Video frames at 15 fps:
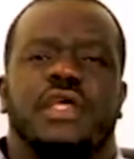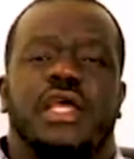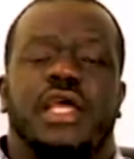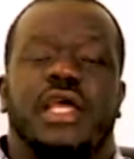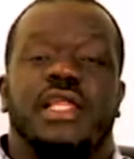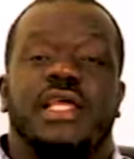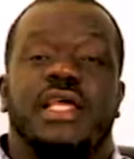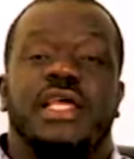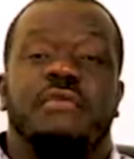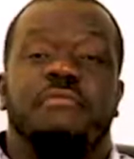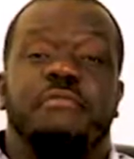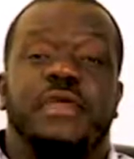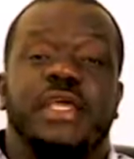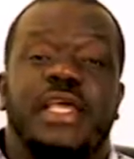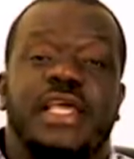and He
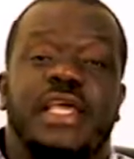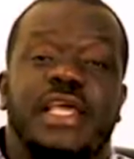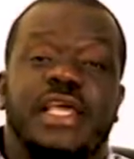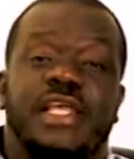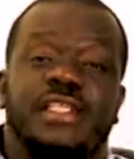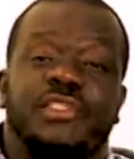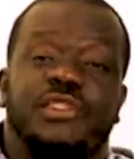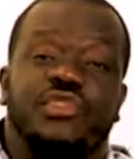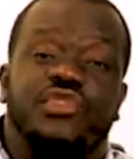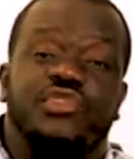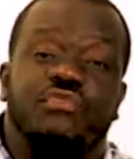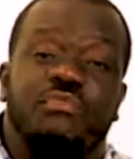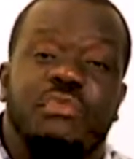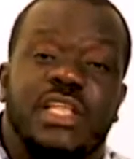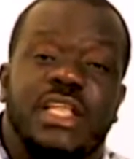begins to
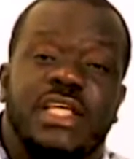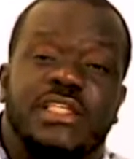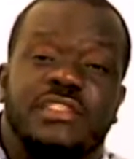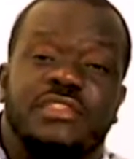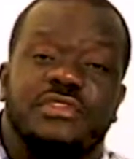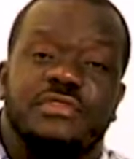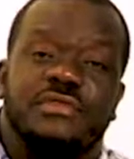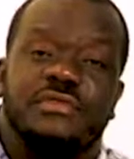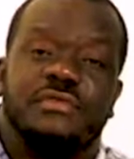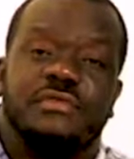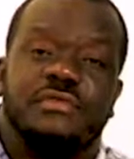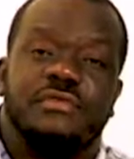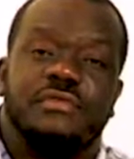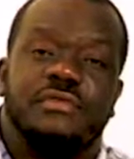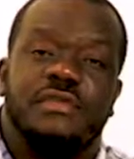bless you.
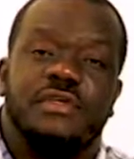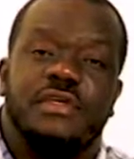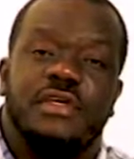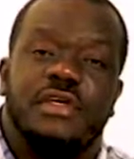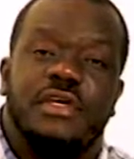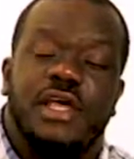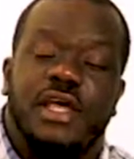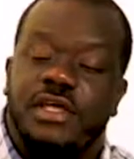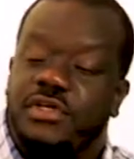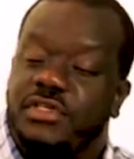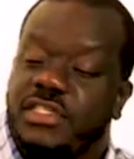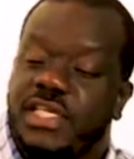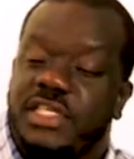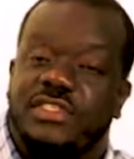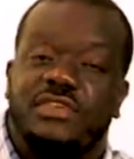And you
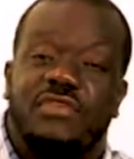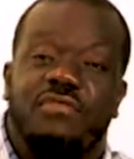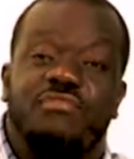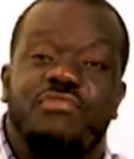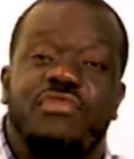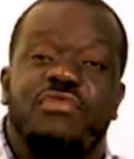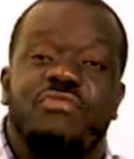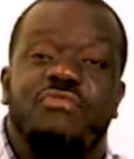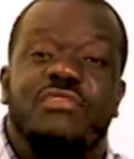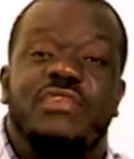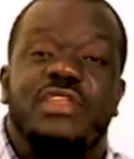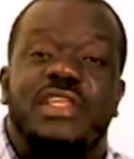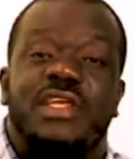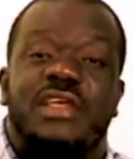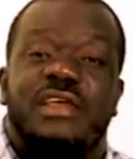take some more
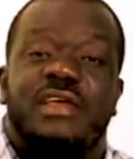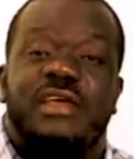money